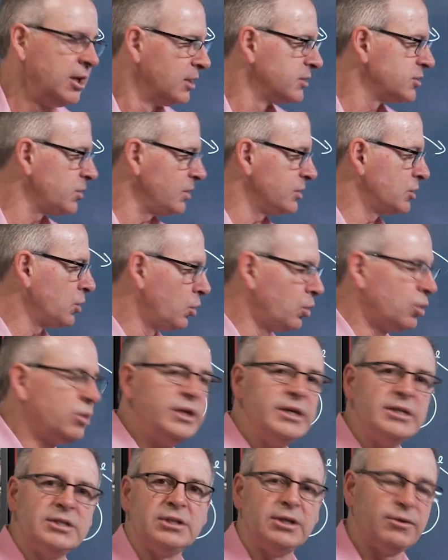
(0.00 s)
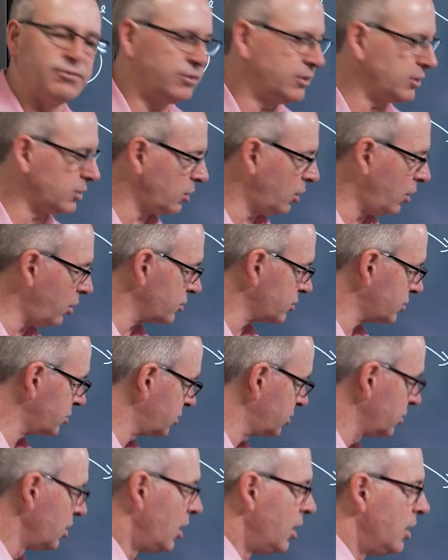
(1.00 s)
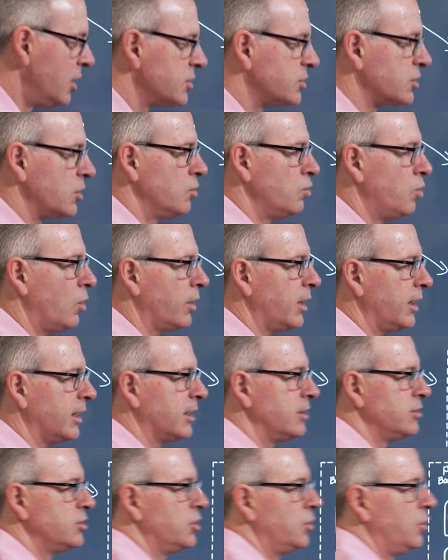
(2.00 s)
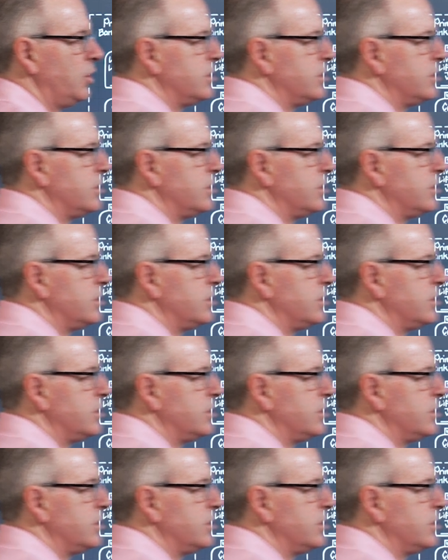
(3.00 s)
So he's got all these different costs. So what I can do